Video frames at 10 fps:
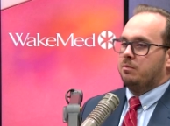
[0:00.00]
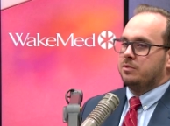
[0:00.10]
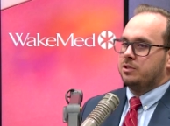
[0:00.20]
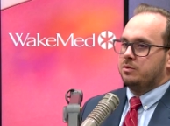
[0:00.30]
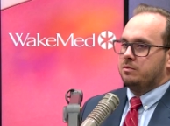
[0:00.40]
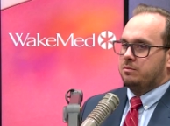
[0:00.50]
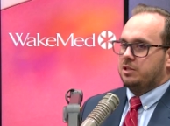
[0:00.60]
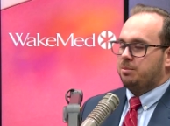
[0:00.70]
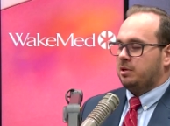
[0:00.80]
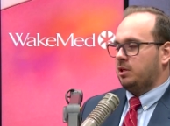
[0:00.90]
So
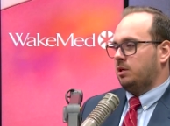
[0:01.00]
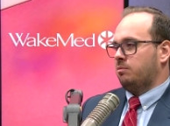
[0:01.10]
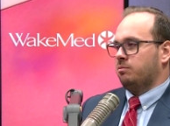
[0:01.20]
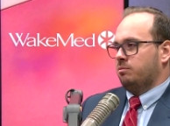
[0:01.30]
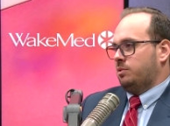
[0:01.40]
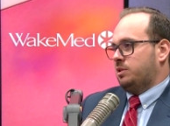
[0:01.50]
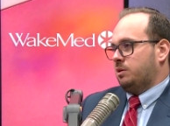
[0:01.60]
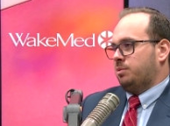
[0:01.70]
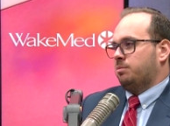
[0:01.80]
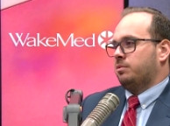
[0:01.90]
typically we tell
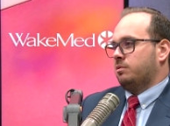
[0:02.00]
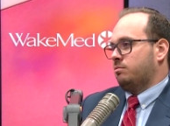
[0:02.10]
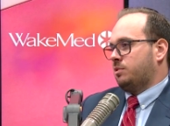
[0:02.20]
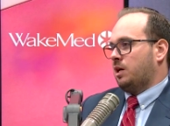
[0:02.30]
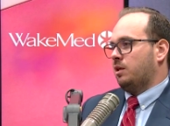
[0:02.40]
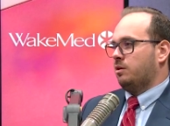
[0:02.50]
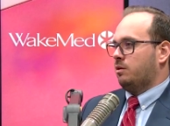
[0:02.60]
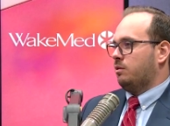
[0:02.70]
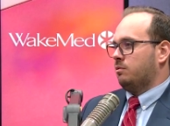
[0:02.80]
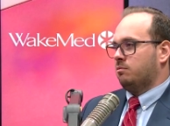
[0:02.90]
people
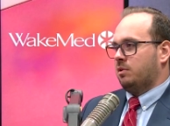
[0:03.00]
Tylenol